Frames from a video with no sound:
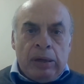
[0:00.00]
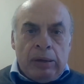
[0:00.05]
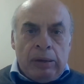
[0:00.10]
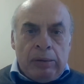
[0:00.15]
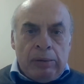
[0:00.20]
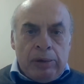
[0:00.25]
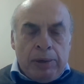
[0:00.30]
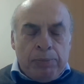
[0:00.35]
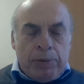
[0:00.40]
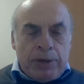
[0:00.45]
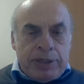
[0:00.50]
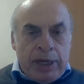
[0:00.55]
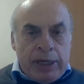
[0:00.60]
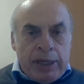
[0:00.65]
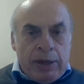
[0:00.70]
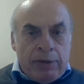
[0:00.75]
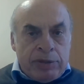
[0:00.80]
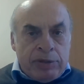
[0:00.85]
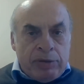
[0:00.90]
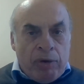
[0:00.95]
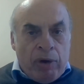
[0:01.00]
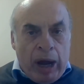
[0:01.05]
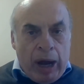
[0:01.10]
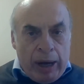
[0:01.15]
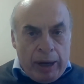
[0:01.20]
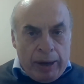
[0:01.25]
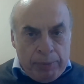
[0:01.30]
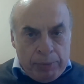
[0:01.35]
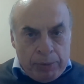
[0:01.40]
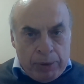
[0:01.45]
representatives of
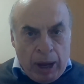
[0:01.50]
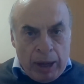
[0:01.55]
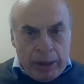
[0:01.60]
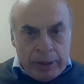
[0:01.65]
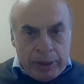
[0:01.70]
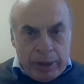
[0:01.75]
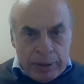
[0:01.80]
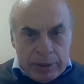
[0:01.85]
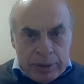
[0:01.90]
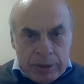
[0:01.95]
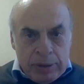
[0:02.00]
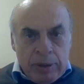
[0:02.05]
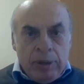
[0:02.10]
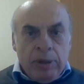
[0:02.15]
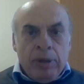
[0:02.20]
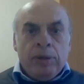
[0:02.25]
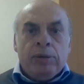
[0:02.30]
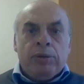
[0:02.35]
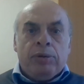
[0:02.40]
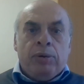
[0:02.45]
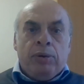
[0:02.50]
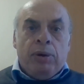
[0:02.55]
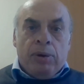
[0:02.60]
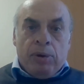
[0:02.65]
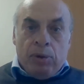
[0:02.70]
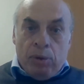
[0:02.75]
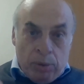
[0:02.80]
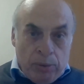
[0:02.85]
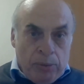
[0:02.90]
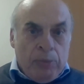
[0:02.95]
Arab countries
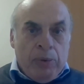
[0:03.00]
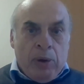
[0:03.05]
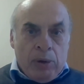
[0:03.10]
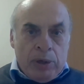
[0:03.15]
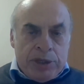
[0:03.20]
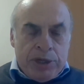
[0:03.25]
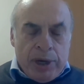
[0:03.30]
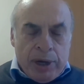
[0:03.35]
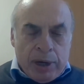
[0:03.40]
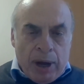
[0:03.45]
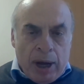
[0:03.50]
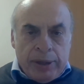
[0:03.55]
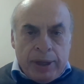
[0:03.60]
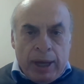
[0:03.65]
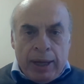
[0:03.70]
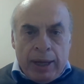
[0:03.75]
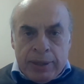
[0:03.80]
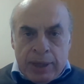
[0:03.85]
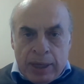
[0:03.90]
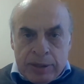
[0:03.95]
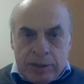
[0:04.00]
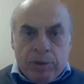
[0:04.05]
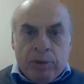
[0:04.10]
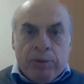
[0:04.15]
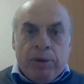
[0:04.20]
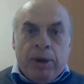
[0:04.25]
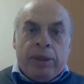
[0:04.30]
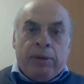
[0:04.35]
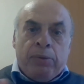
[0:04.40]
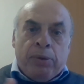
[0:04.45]
which recognize us,
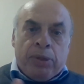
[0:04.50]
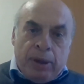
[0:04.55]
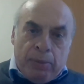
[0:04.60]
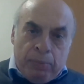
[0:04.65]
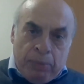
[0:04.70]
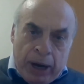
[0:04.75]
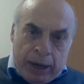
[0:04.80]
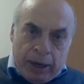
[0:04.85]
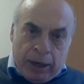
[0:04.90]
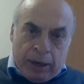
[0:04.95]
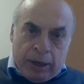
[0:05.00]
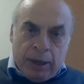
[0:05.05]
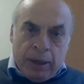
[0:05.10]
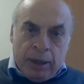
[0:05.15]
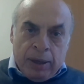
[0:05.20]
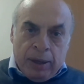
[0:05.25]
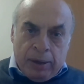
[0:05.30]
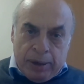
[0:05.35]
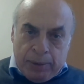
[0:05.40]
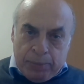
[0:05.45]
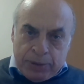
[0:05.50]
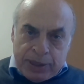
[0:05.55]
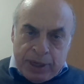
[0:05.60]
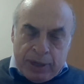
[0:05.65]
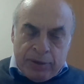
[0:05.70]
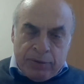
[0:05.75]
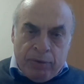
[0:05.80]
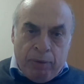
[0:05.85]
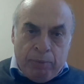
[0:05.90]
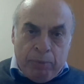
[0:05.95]
together with America, a
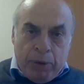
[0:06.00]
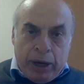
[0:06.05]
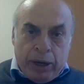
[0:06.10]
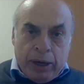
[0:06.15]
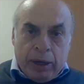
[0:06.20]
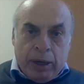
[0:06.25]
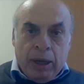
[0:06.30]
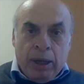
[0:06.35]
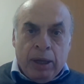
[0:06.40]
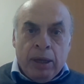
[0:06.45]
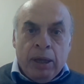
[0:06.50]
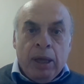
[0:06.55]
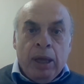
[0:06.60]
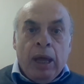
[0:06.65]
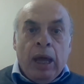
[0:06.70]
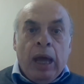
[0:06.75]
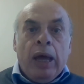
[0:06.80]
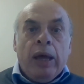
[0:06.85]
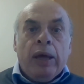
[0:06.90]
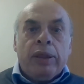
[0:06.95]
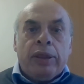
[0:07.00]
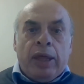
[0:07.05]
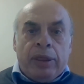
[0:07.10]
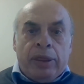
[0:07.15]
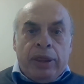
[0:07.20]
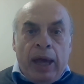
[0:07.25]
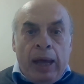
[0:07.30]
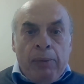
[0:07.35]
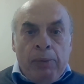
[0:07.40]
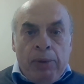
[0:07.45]
representative of America,
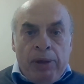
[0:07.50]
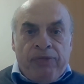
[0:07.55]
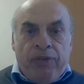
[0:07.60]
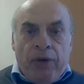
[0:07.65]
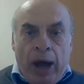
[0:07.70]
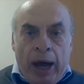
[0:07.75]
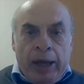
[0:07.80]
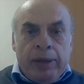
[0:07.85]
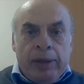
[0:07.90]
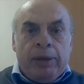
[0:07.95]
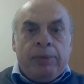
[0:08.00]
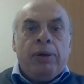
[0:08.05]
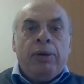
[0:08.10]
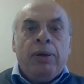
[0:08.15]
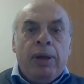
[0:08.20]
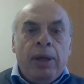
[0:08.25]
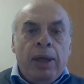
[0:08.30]
that they will find